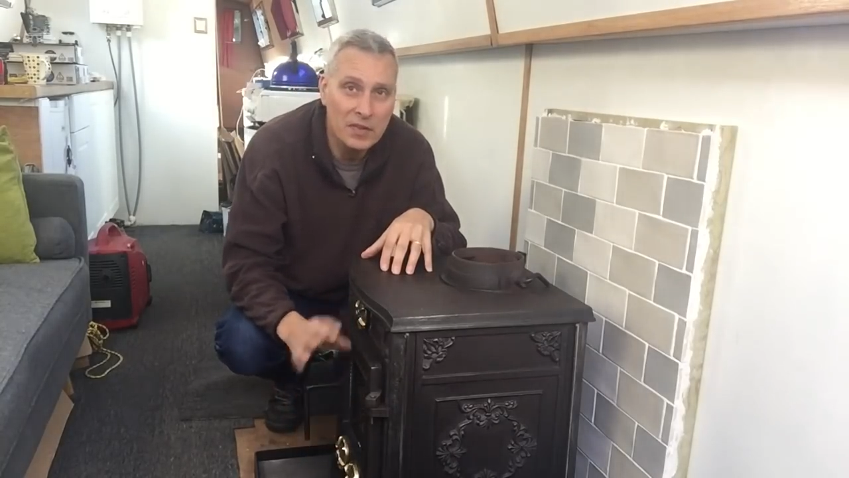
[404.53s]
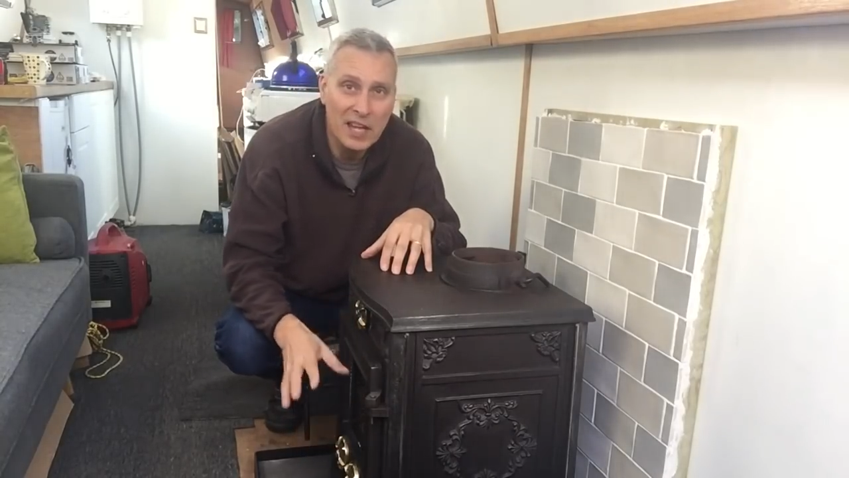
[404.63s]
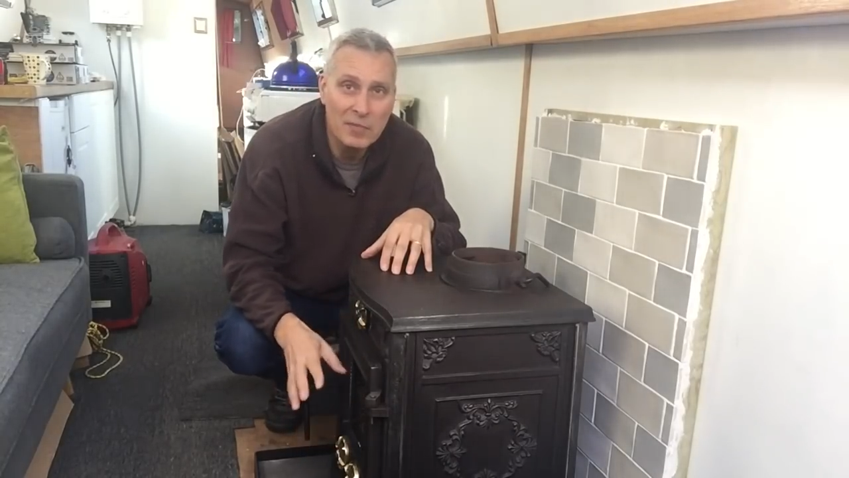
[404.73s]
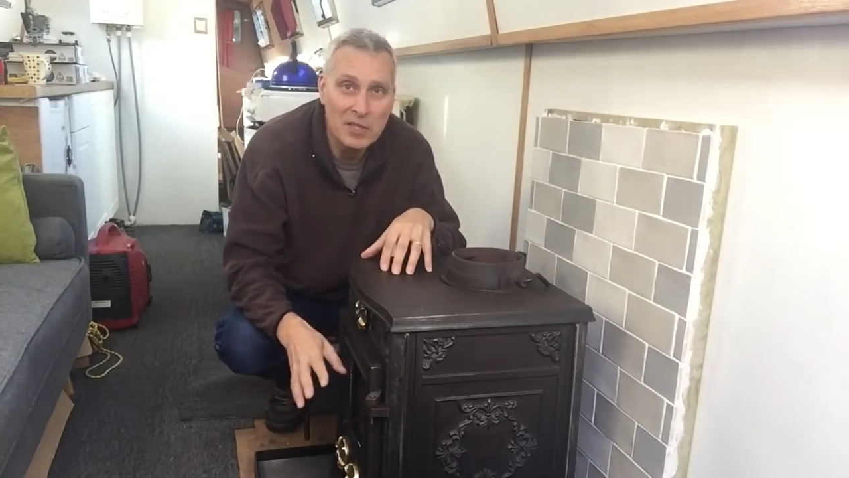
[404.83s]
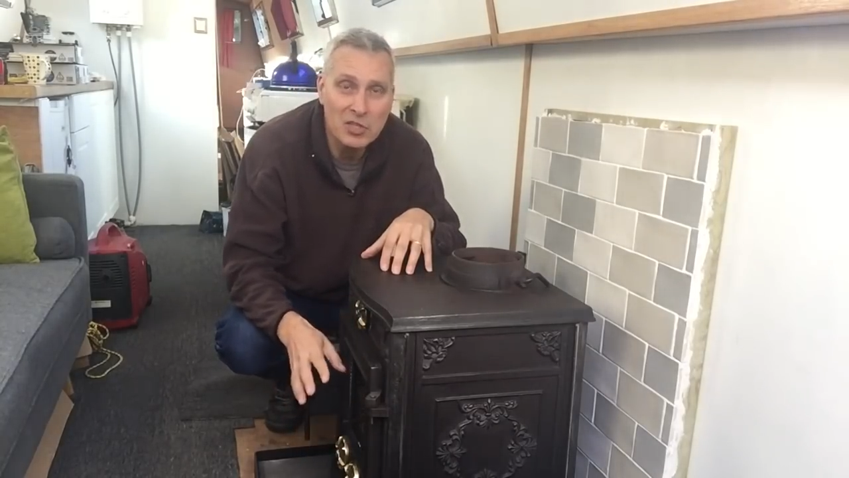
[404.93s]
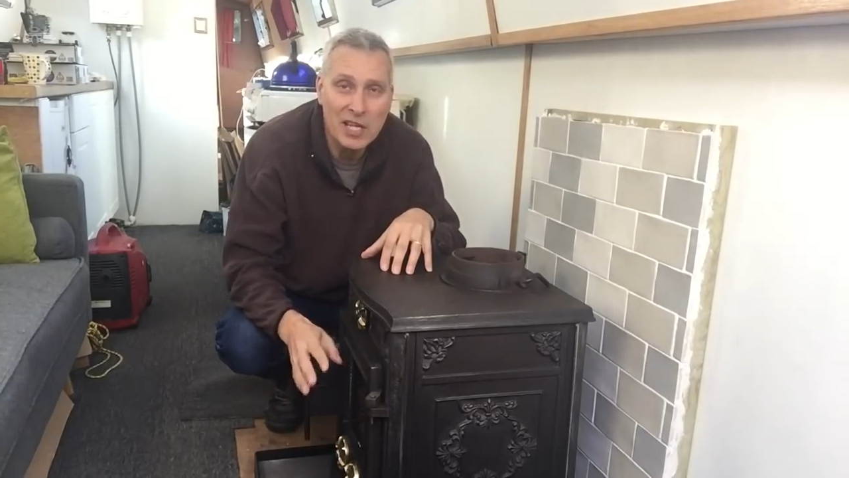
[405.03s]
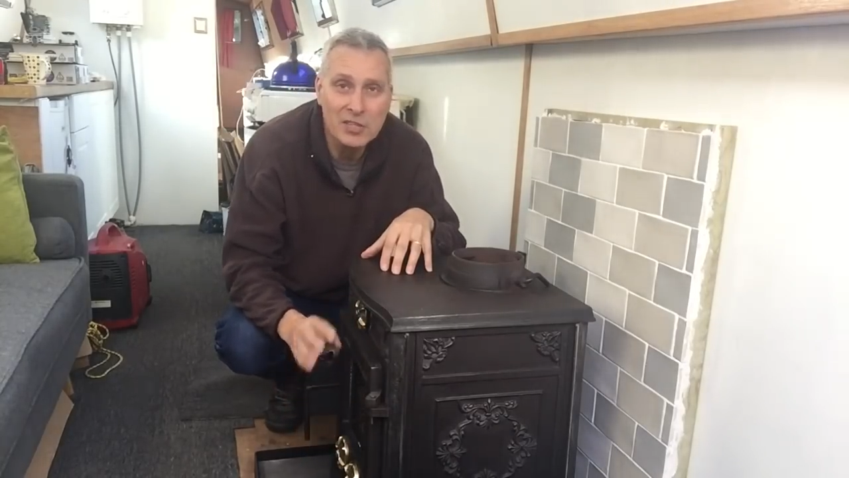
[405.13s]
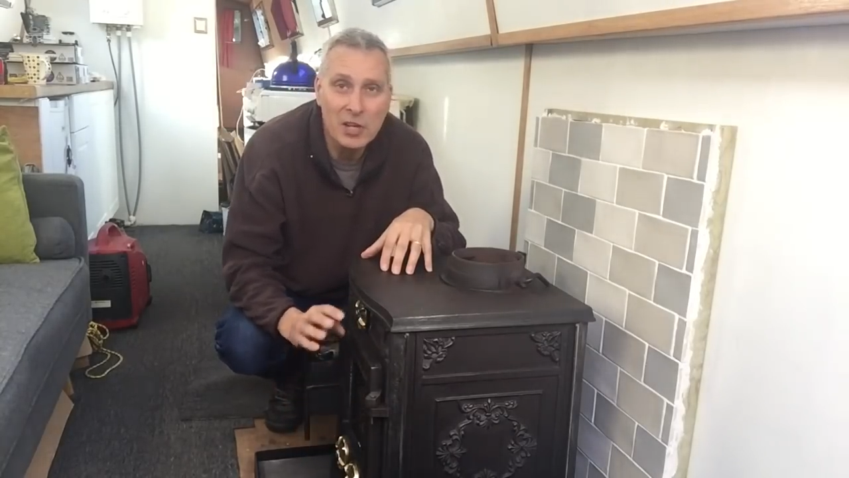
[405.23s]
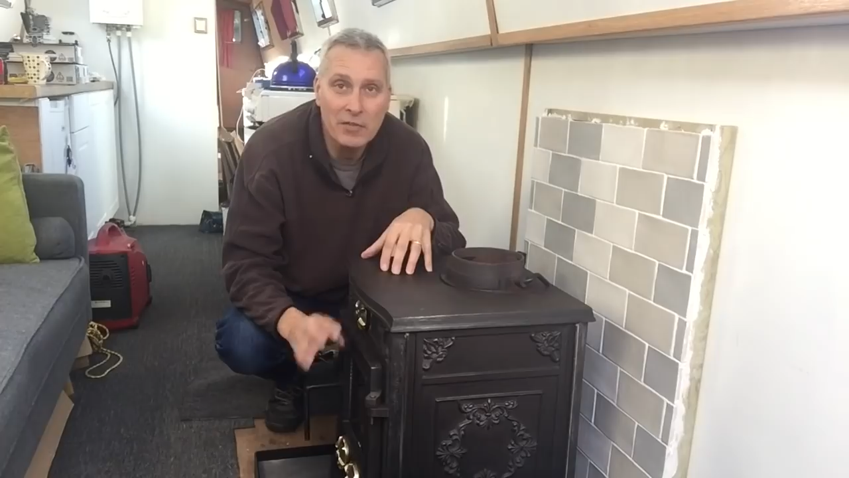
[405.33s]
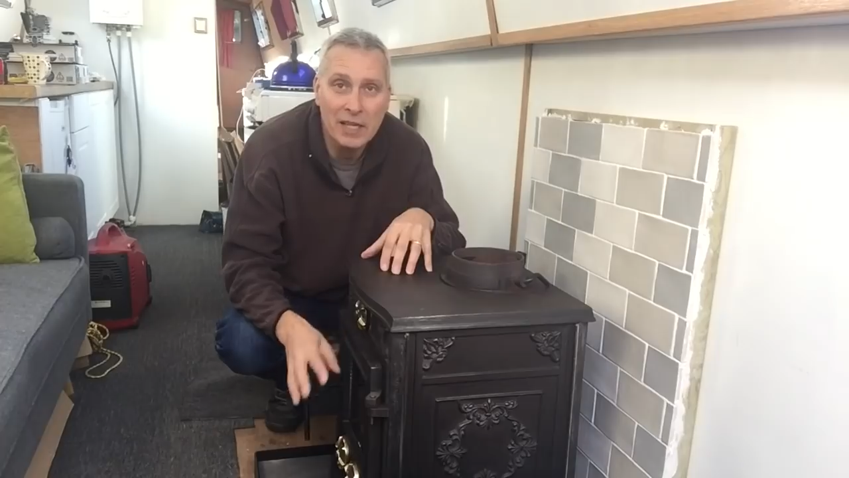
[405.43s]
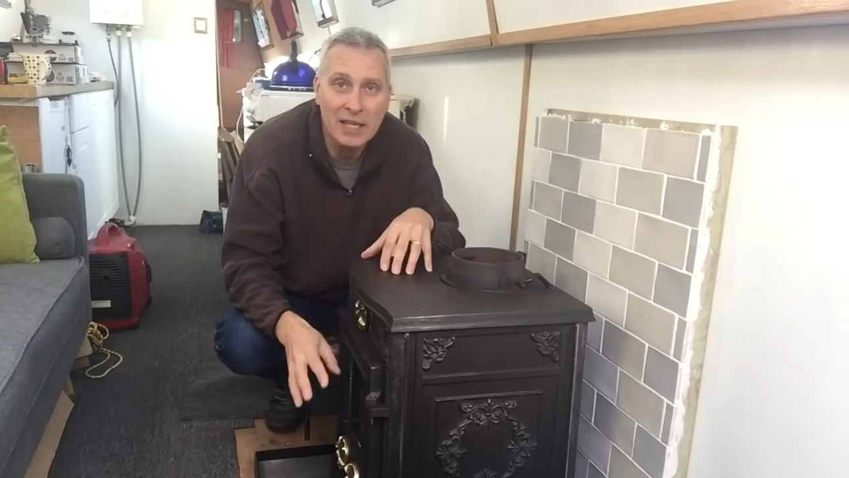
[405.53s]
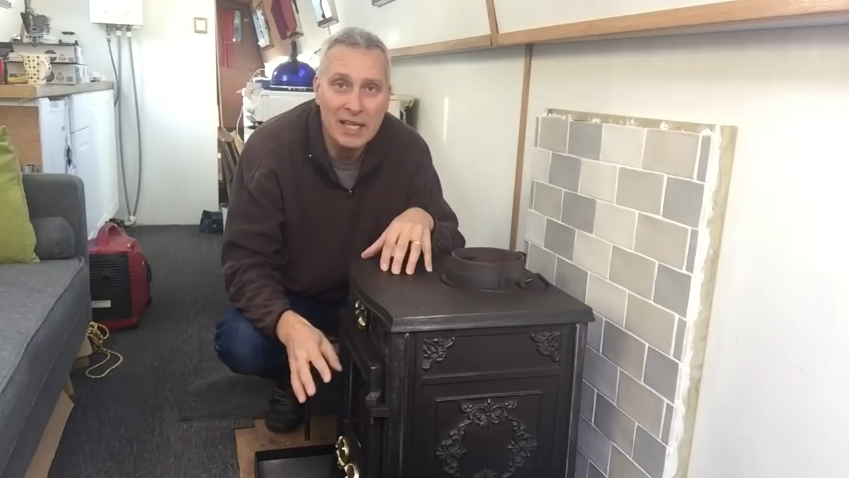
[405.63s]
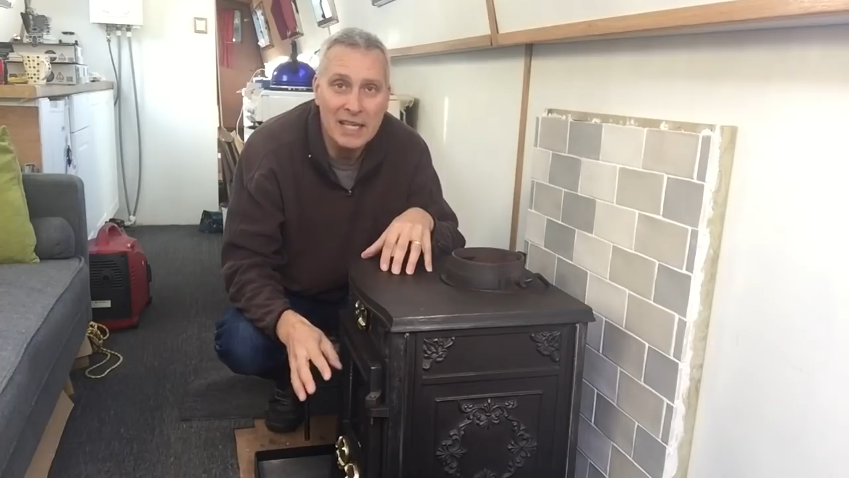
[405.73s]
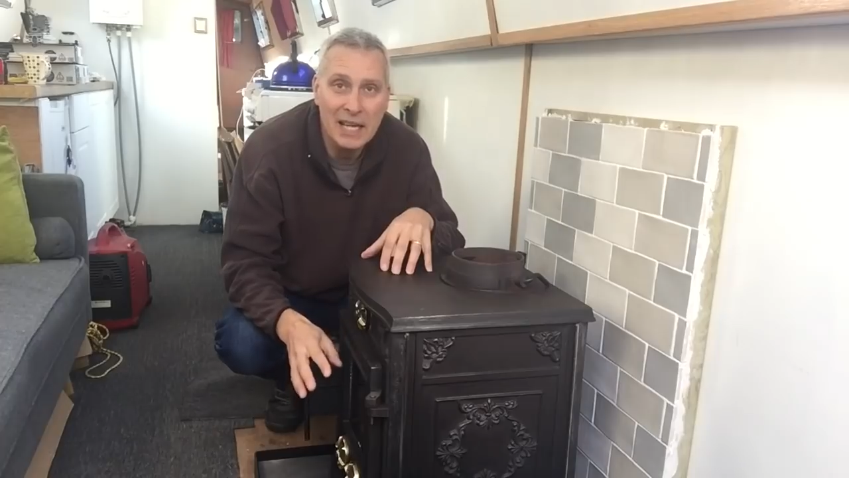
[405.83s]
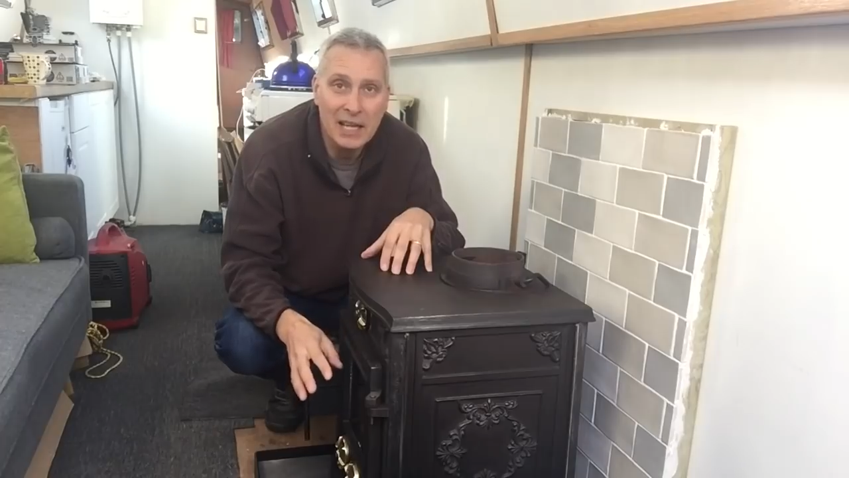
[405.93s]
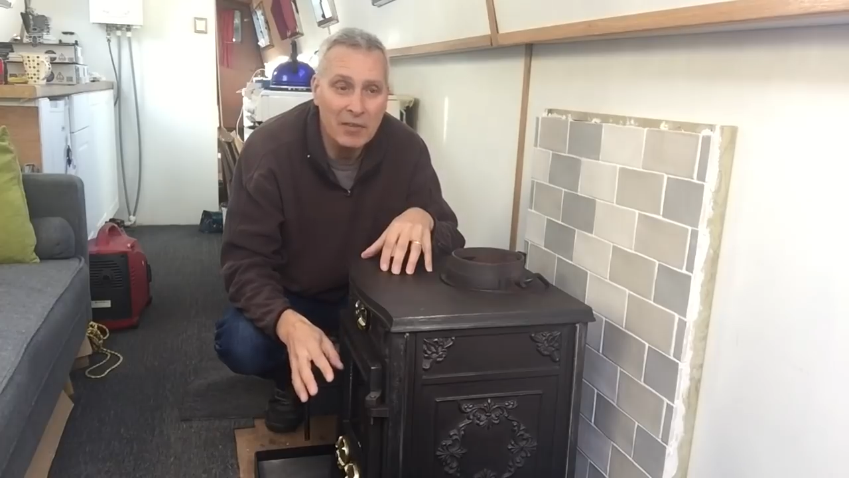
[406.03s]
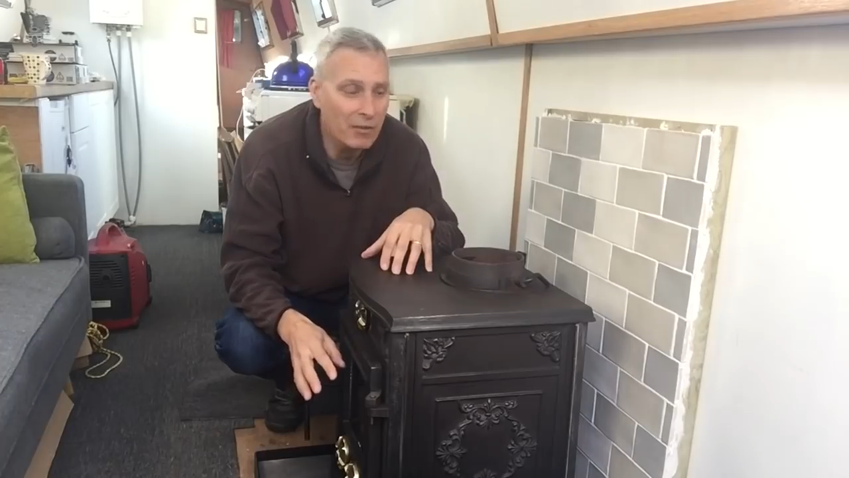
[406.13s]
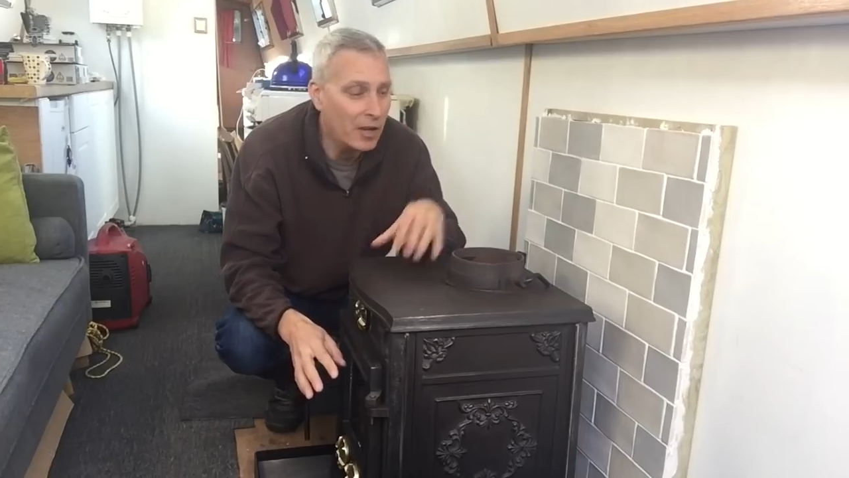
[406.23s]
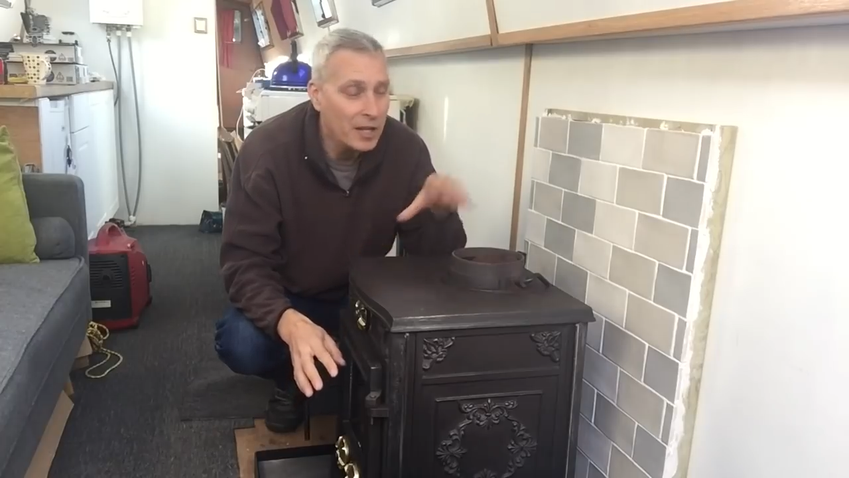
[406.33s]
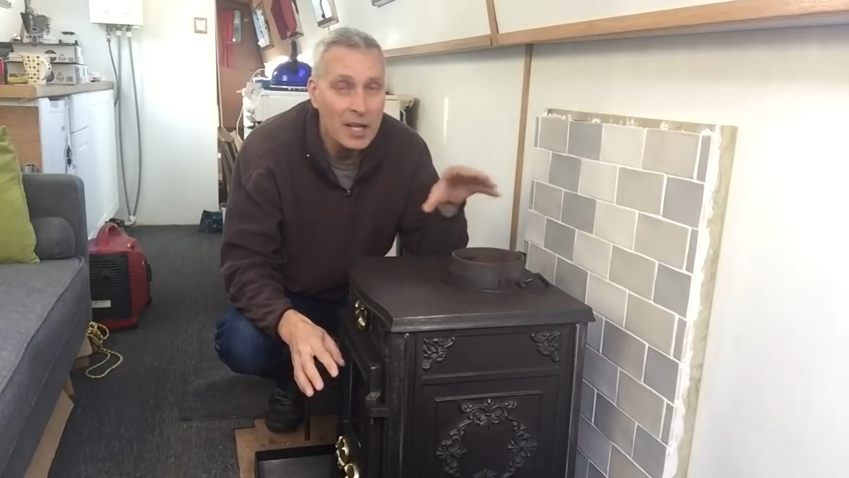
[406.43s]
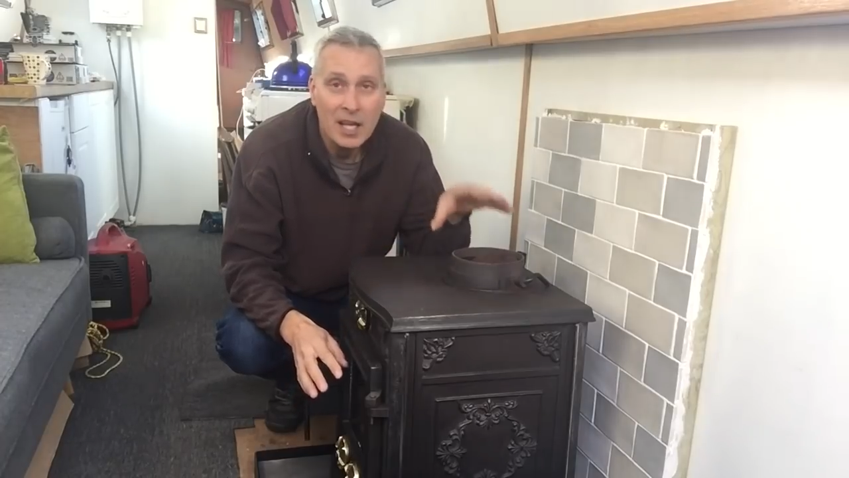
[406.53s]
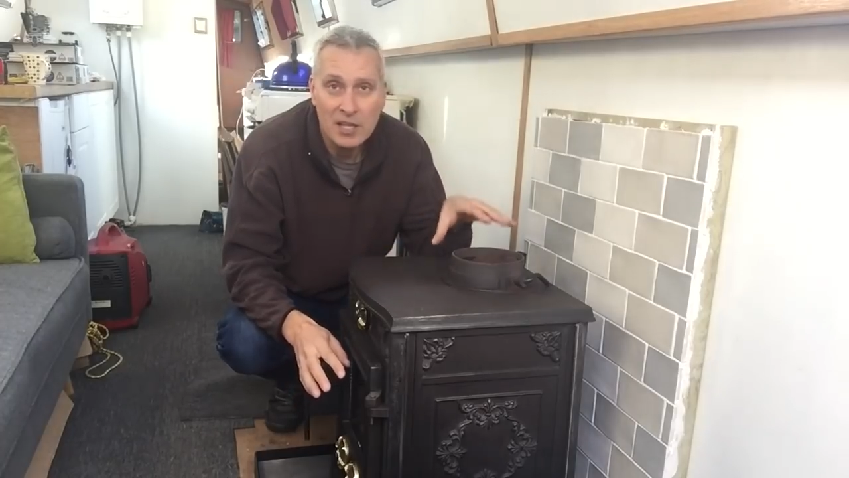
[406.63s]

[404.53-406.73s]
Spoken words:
They've been checked over and cleaned out, they're fine.